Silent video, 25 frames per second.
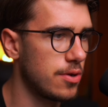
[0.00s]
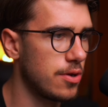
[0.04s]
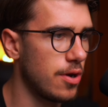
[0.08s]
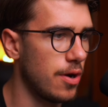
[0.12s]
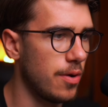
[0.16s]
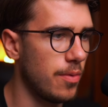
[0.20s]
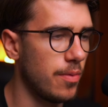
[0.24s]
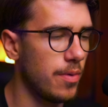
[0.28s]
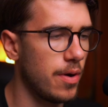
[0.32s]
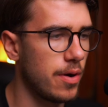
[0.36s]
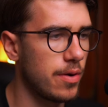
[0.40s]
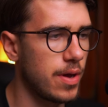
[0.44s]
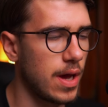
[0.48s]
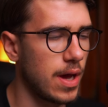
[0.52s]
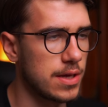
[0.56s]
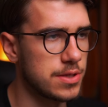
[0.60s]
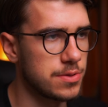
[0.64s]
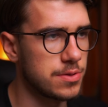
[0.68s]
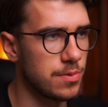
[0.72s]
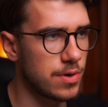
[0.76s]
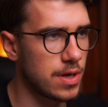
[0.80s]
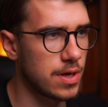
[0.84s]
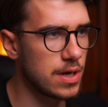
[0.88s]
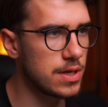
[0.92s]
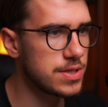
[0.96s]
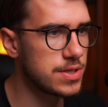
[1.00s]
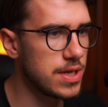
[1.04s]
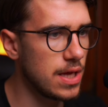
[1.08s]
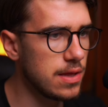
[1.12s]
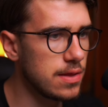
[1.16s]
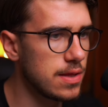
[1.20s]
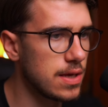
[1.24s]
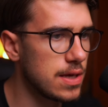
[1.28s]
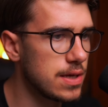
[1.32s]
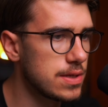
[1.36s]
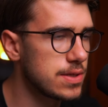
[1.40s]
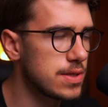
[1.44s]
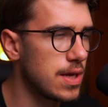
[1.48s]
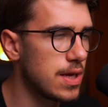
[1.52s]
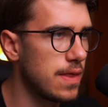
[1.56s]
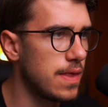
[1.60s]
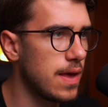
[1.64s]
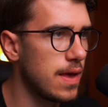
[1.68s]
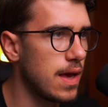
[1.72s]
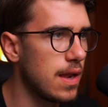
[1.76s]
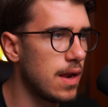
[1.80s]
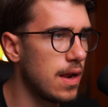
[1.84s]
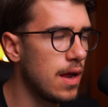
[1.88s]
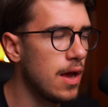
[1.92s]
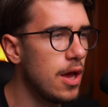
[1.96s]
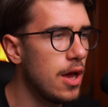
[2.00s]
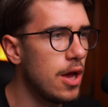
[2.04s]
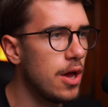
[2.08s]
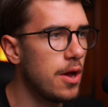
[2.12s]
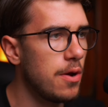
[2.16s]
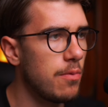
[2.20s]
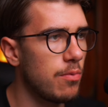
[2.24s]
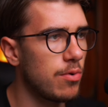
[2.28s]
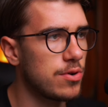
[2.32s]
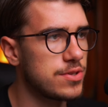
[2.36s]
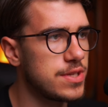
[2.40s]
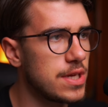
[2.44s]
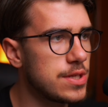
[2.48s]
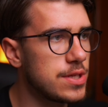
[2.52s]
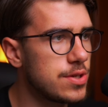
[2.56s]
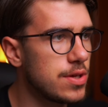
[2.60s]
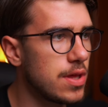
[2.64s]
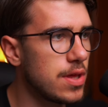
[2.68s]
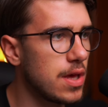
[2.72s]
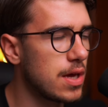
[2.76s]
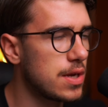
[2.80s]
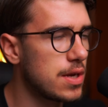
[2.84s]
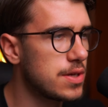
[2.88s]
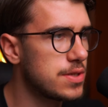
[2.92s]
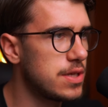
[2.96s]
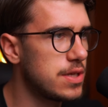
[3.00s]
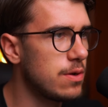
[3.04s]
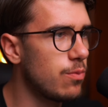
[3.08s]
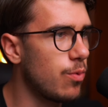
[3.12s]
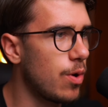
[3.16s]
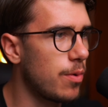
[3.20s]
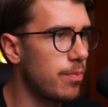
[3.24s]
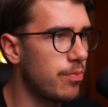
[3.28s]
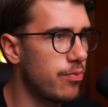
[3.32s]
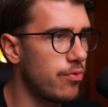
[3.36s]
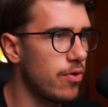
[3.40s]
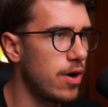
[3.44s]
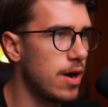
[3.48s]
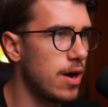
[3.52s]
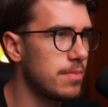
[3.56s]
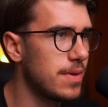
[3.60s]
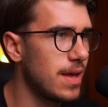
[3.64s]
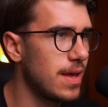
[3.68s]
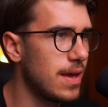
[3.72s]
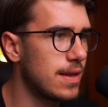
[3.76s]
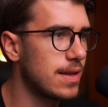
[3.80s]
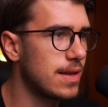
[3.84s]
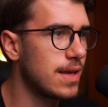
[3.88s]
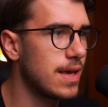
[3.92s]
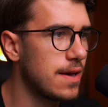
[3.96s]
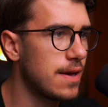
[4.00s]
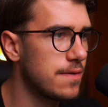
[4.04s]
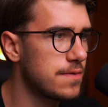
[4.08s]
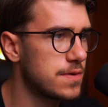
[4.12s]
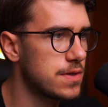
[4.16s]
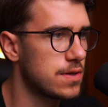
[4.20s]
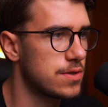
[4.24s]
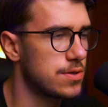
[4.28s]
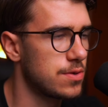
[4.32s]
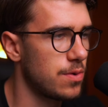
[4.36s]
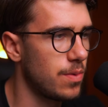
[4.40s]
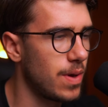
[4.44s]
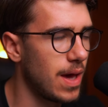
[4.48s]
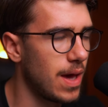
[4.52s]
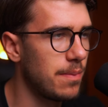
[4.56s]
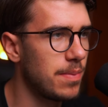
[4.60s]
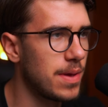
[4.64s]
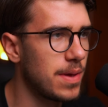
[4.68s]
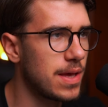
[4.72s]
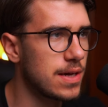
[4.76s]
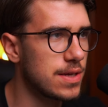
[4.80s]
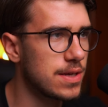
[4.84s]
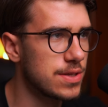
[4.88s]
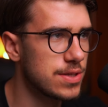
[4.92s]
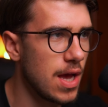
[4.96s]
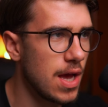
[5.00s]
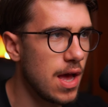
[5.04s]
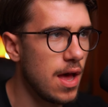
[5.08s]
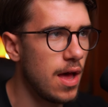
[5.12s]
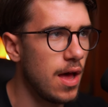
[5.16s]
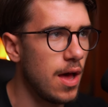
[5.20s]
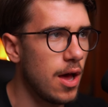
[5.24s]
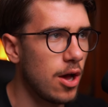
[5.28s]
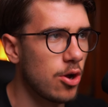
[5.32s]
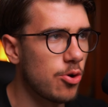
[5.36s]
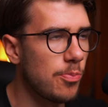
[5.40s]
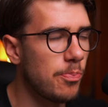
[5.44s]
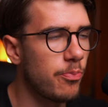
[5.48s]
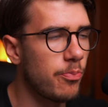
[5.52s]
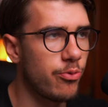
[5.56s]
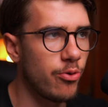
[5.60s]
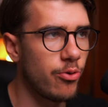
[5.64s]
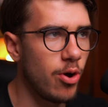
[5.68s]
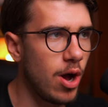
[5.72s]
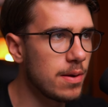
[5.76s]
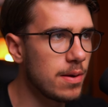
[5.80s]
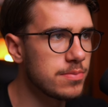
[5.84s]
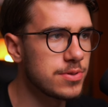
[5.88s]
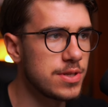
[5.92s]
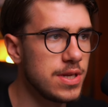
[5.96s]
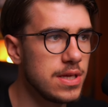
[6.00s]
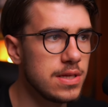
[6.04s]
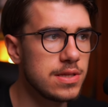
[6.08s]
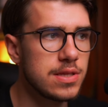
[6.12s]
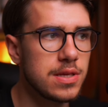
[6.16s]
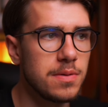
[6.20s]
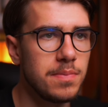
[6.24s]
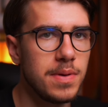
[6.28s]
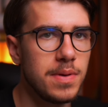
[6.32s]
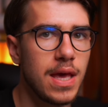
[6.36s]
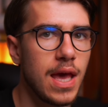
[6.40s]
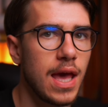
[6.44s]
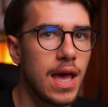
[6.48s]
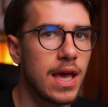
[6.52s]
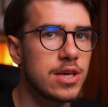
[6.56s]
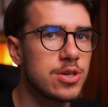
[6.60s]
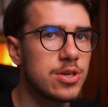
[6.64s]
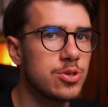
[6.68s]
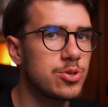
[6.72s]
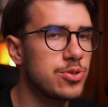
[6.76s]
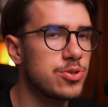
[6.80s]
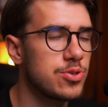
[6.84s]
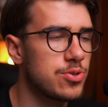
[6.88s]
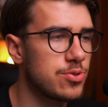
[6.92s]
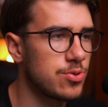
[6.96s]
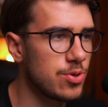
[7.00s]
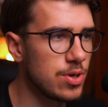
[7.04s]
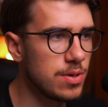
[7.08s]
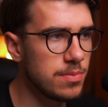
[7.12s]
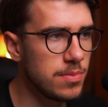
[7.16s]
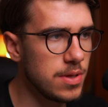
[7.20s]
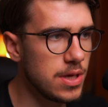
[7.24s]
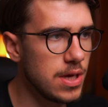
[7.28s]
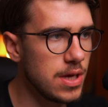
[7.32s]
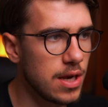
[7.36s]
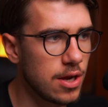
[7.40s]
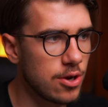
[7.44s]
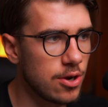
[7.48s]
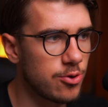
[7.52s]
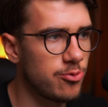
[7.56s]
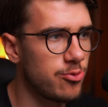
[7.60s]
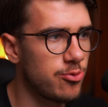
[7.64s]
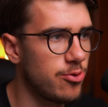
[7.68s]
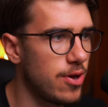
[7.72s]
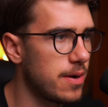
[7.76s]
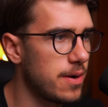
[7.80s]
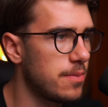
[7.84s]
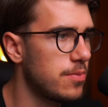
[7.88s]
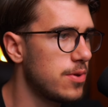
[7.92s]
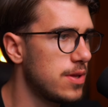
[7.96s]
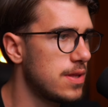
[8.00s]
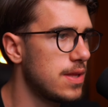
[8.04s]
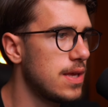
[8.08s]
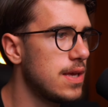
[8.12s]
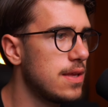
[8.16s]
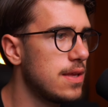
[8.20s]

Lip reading: Go. Okay, so we're going to send this, and then we're essentially going to see what prompt it gives us, okay? Because prompts need to be extremely and incredibly